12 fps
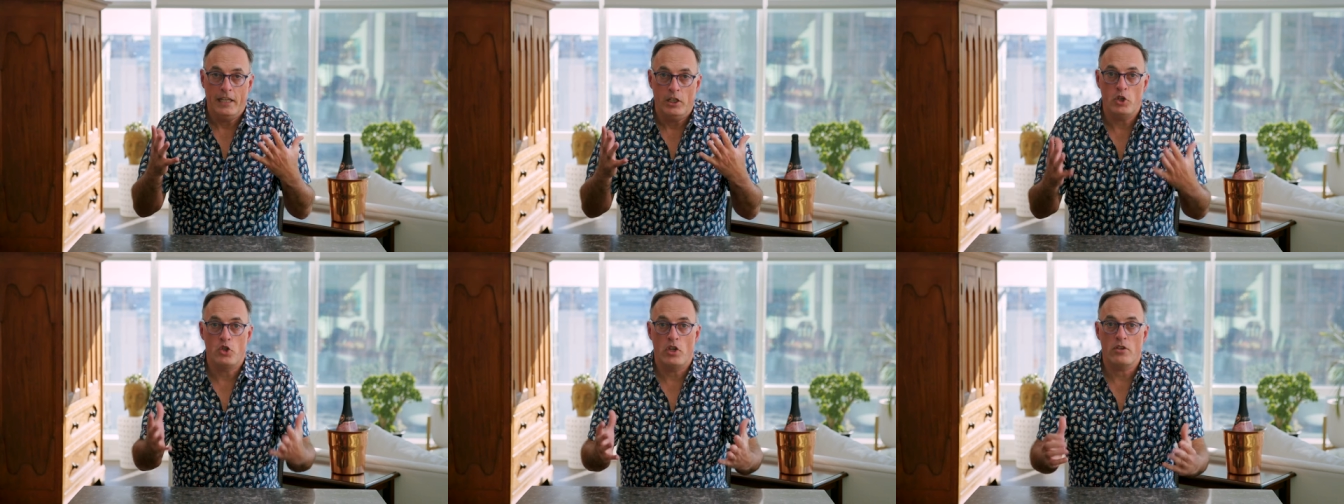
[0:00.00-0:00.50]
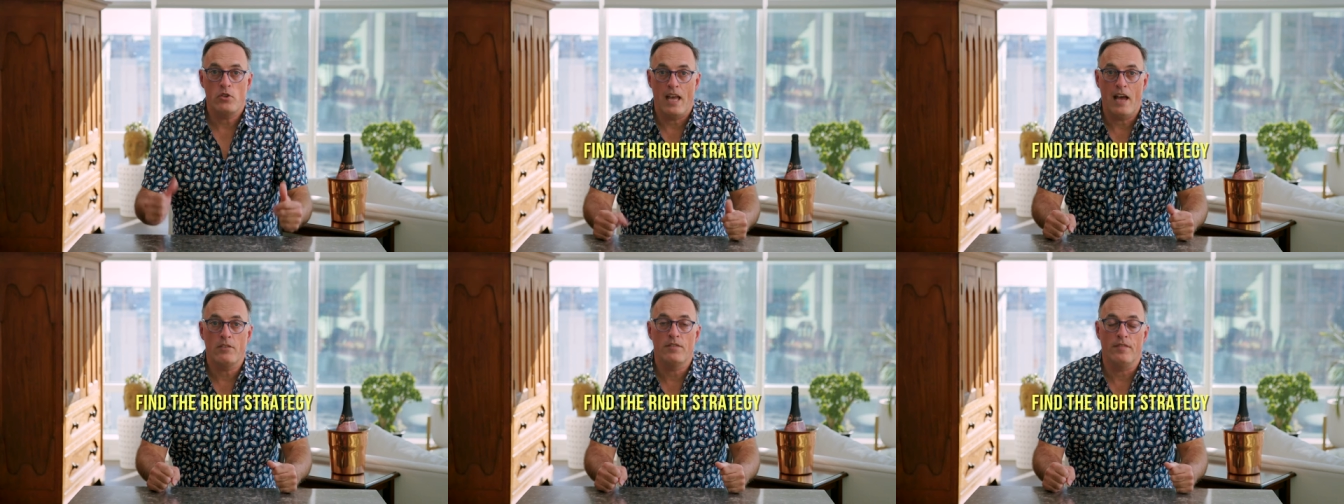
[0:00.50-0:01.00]
It's just you
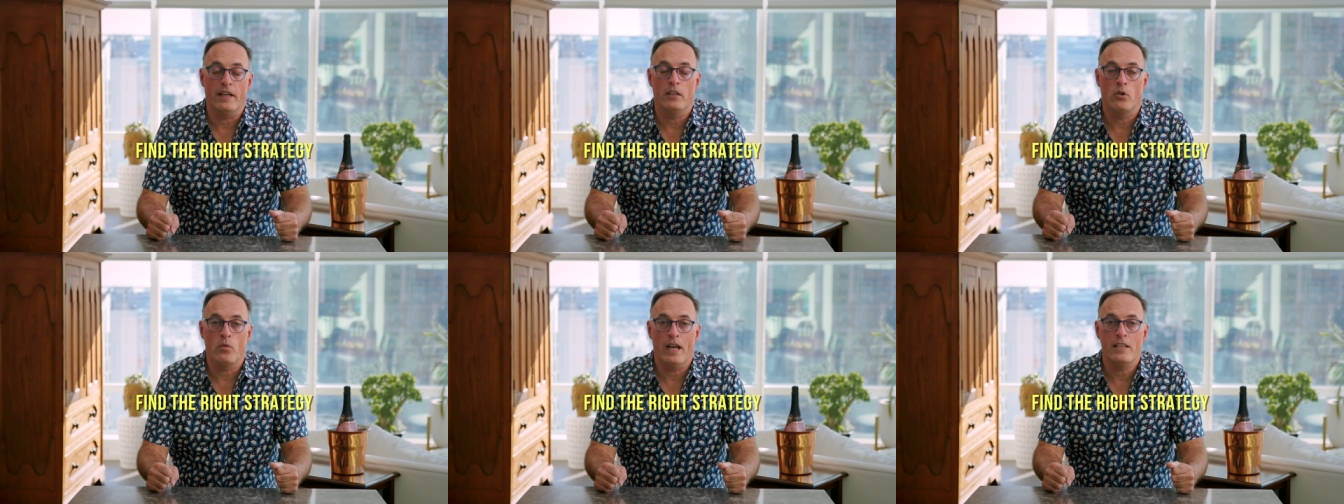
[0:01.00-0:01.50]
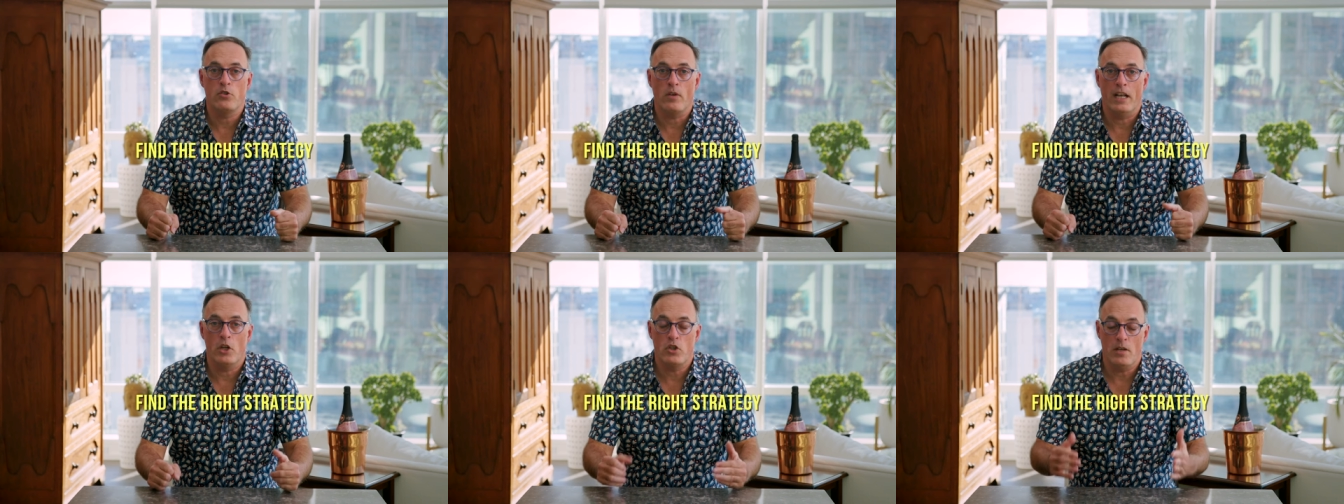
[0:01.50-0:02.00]
have to find the right
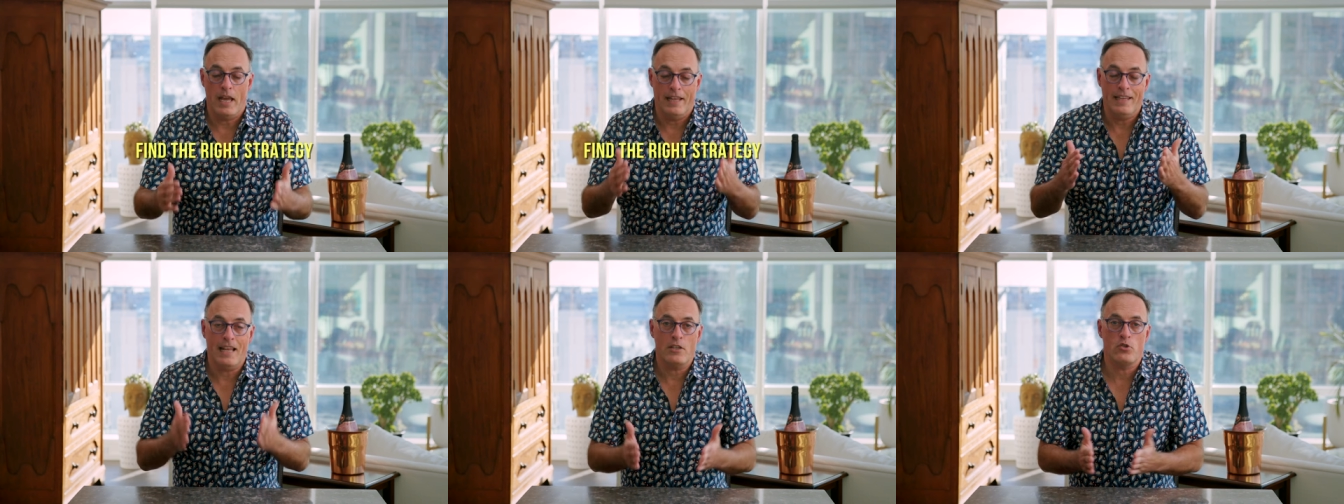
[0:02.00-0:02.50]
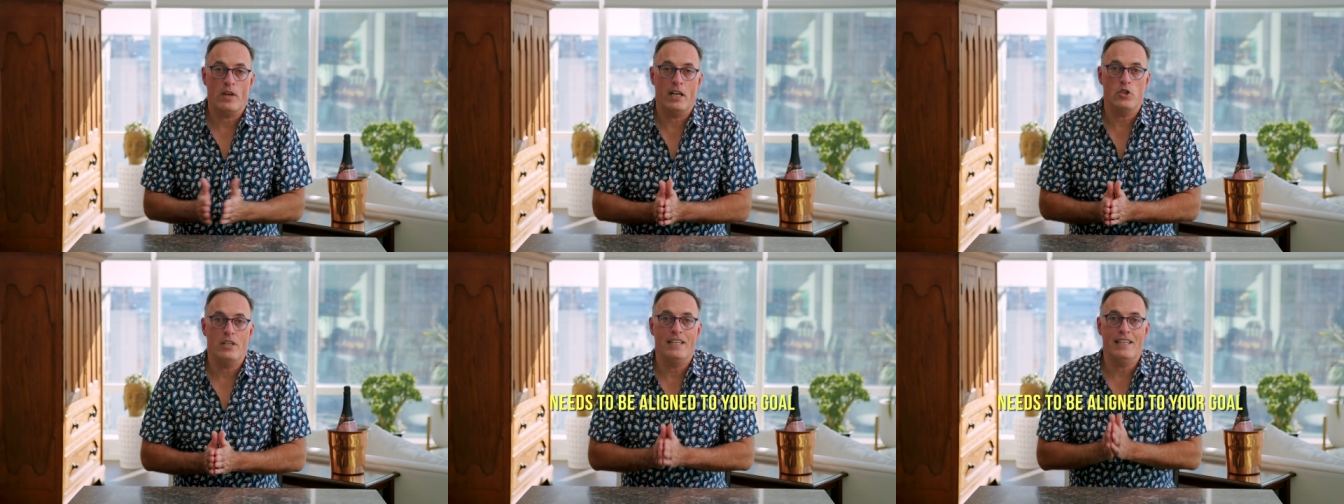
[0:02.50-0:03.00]
strategy and that
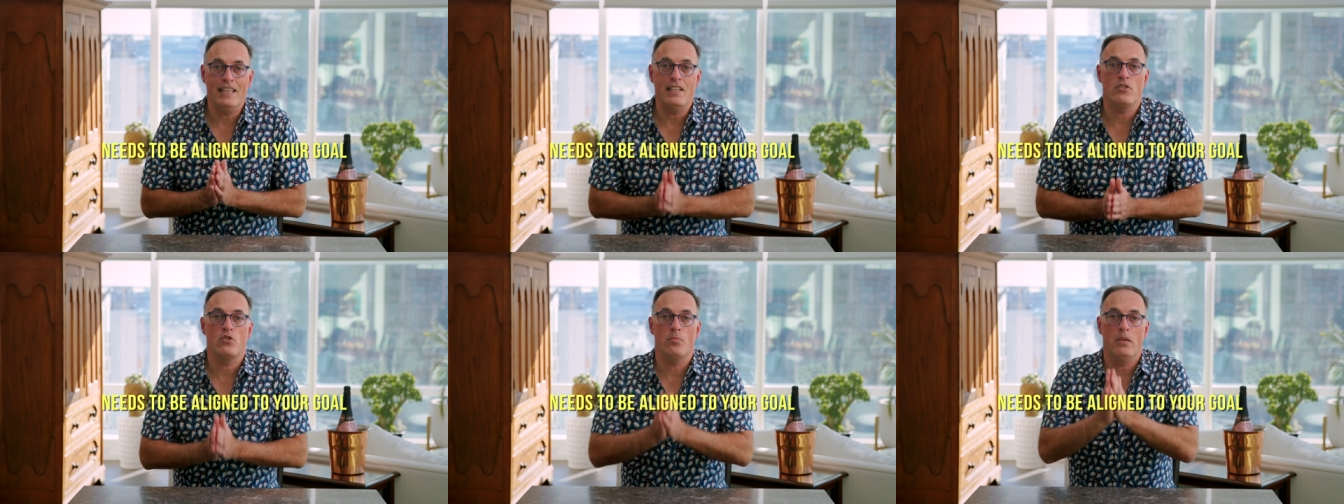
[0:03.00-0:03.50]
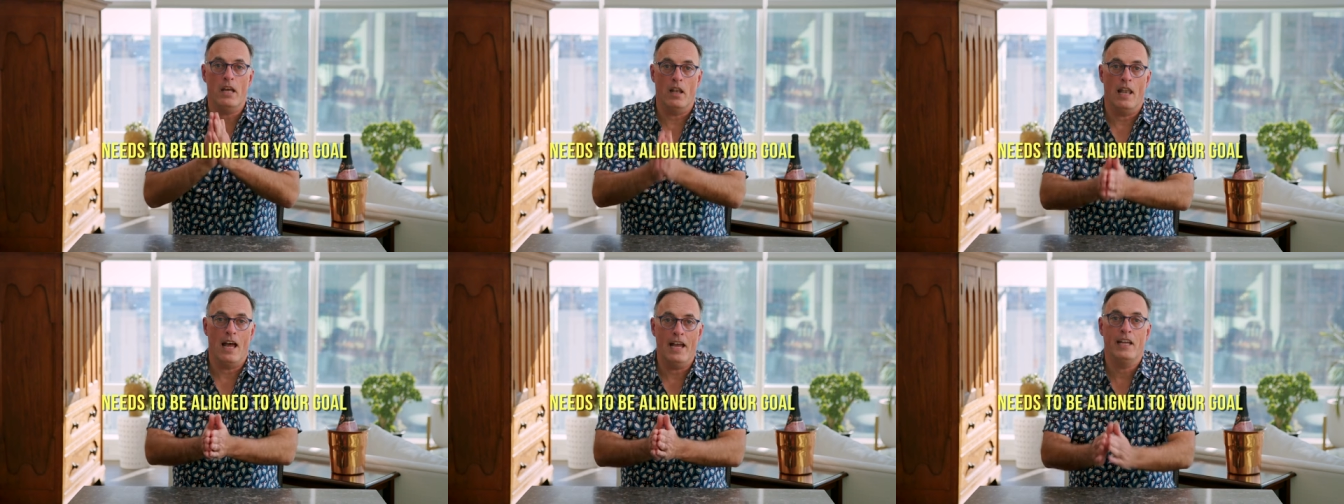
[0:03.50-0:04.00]
strategy needs to be
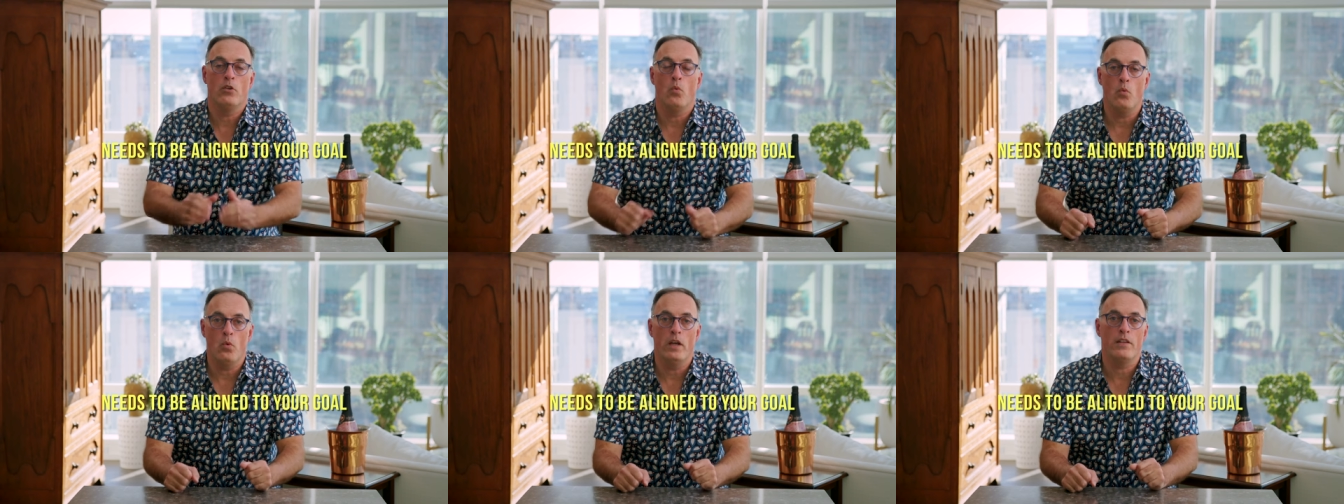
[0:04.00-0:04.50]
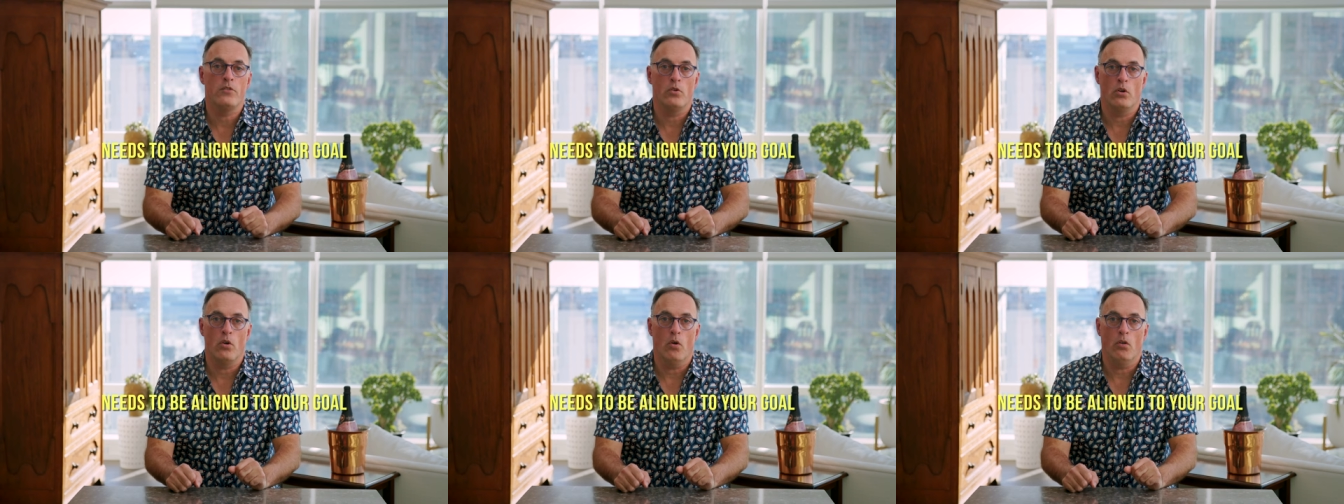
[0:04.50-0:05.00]
aligned with
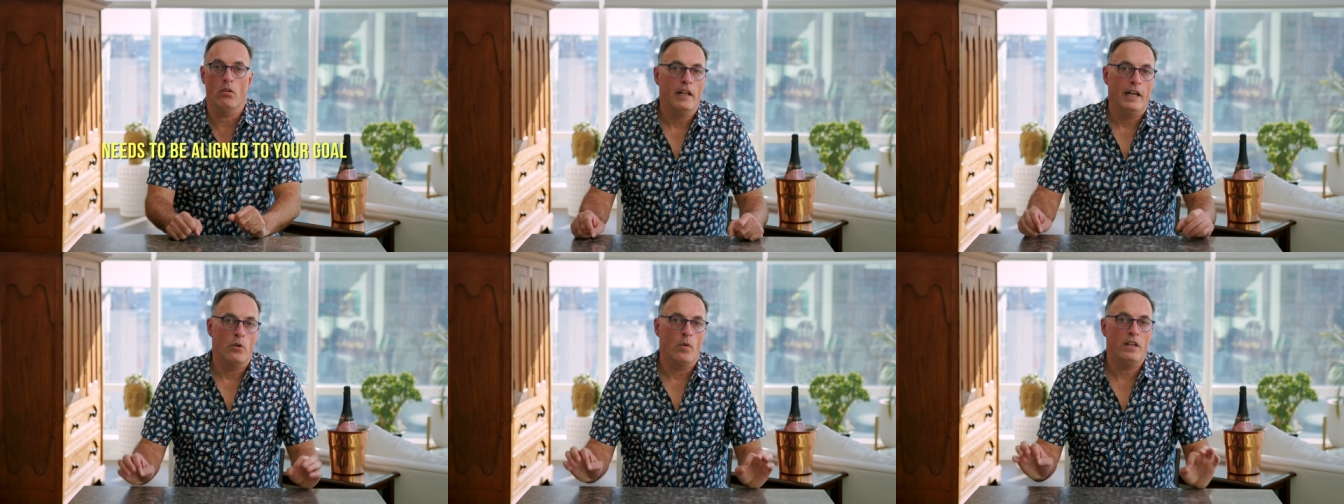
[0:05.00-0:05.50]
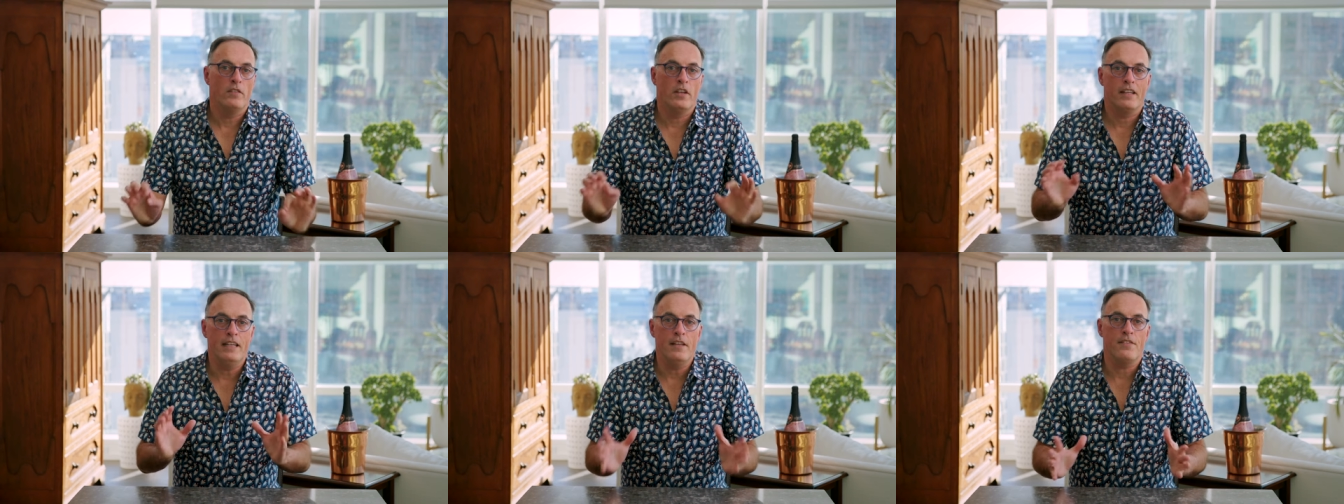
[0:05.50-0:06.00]
your goal. And one of the
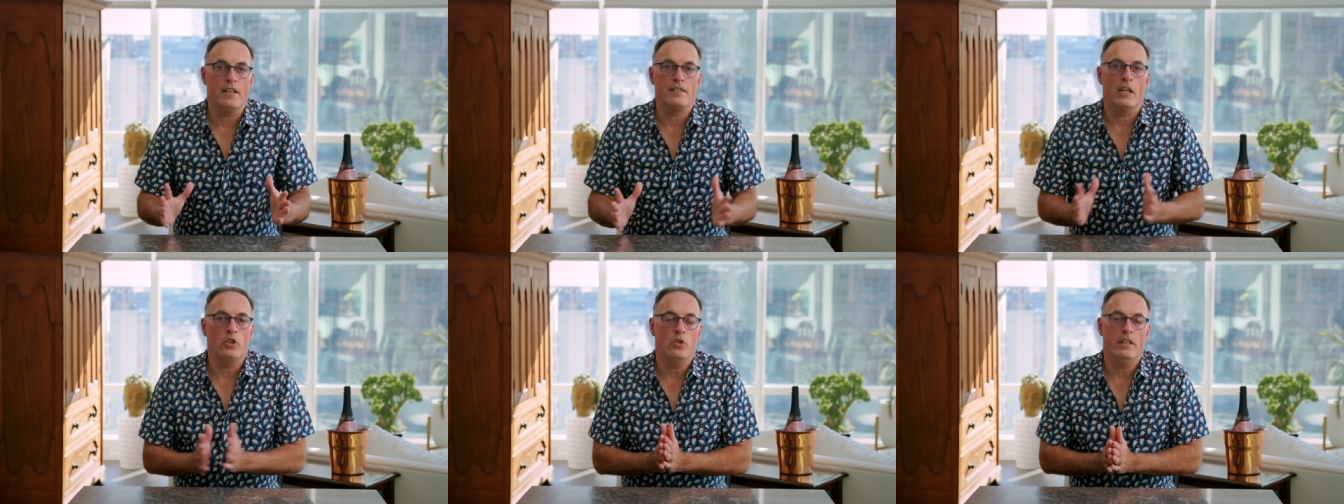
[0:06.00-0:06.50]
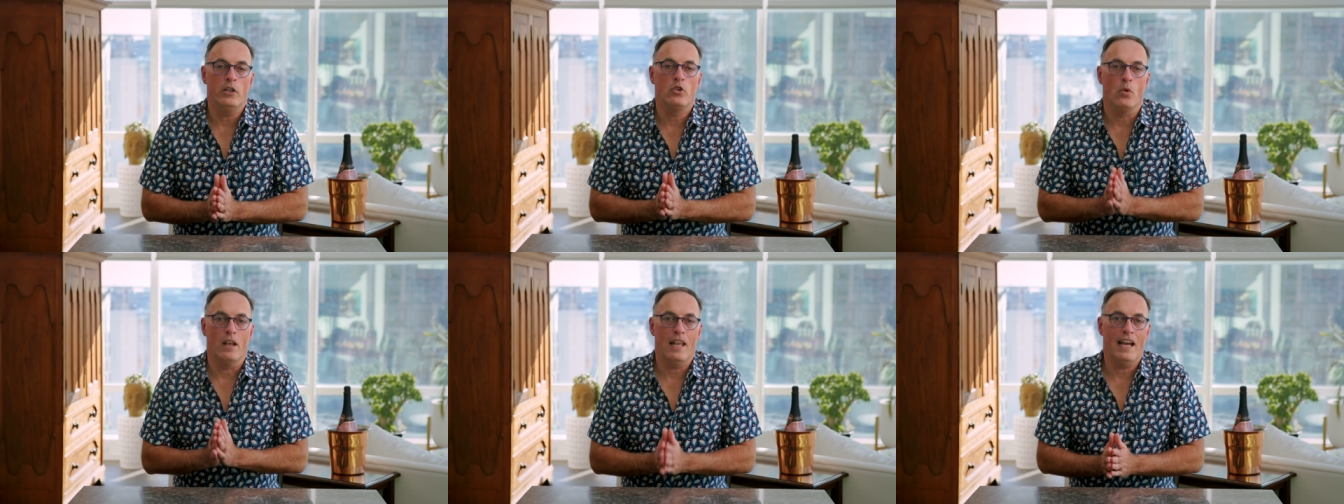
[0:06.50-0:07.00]
key things that you need
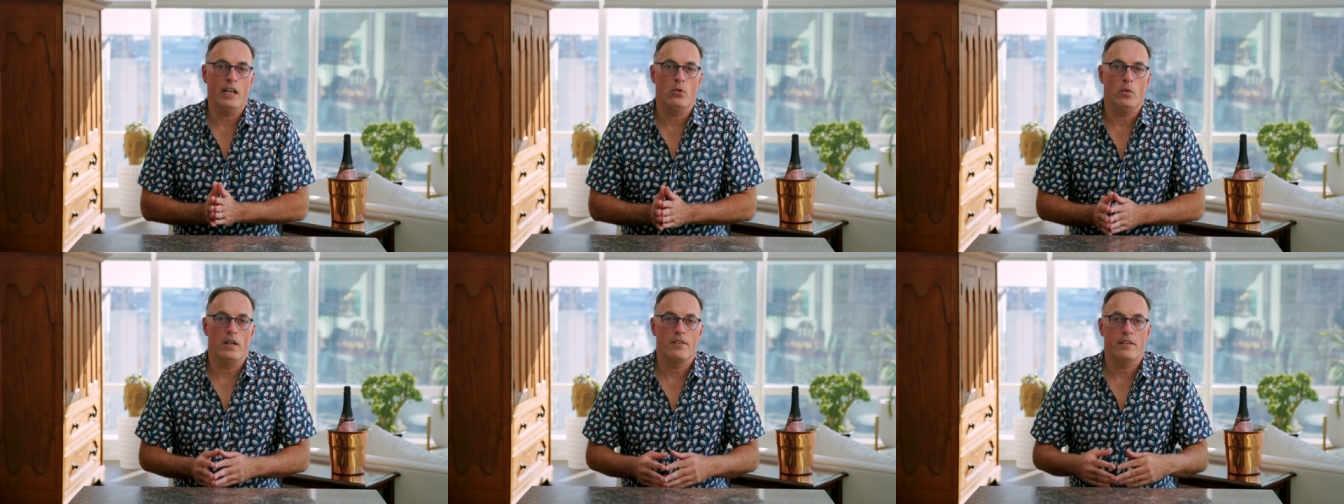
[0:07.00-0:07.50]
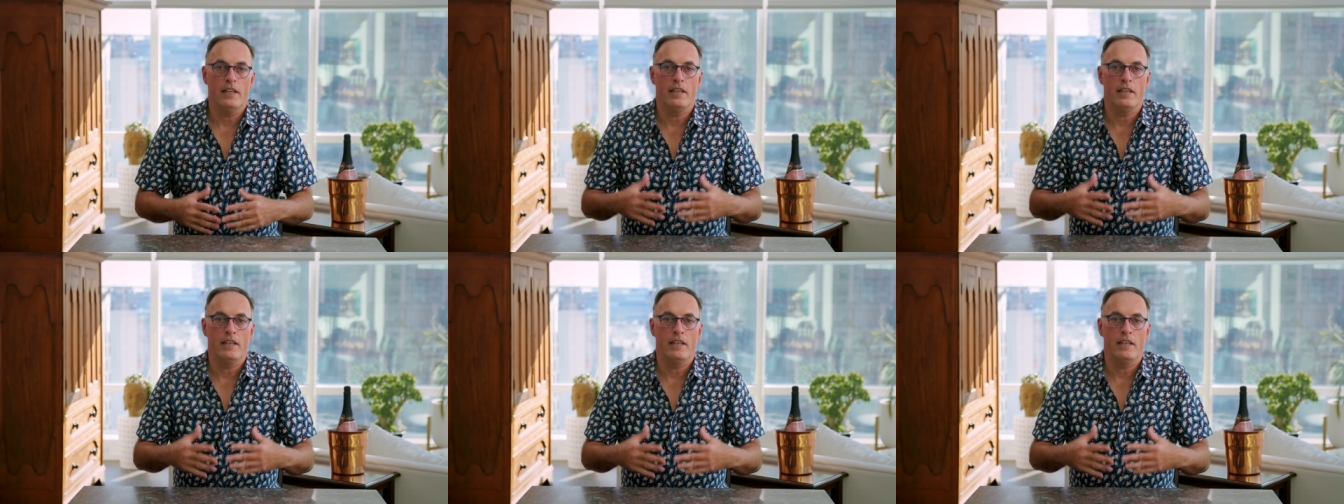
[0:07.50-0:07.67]
to align with